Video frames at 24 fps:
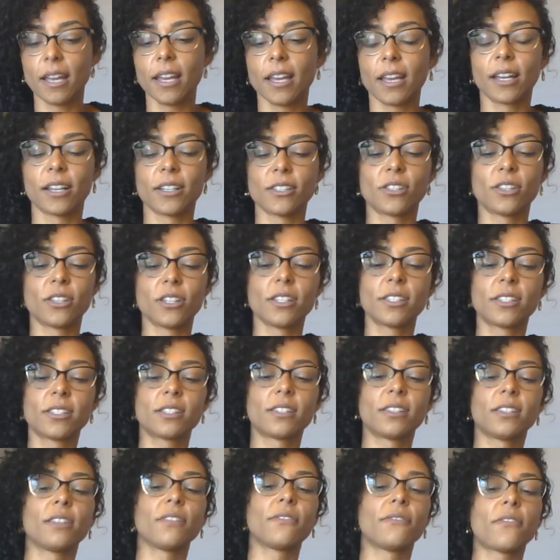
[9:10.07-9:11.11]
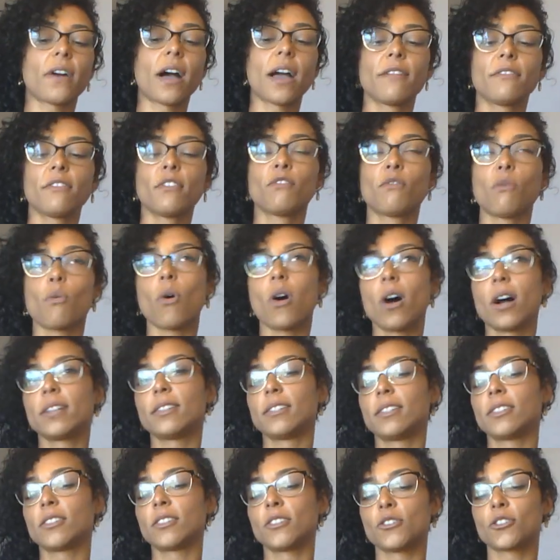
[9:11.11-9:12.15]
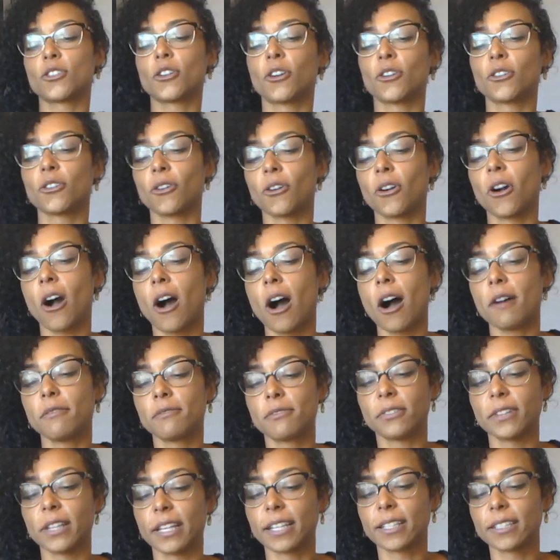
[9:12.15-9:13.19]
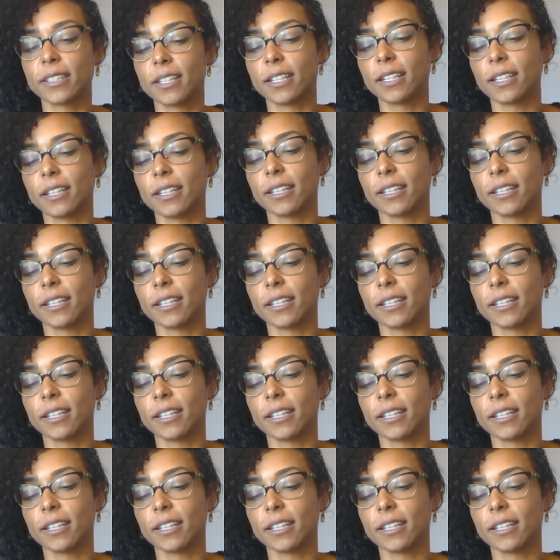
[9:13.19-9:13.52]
Because the Five of Wands is internal conflict.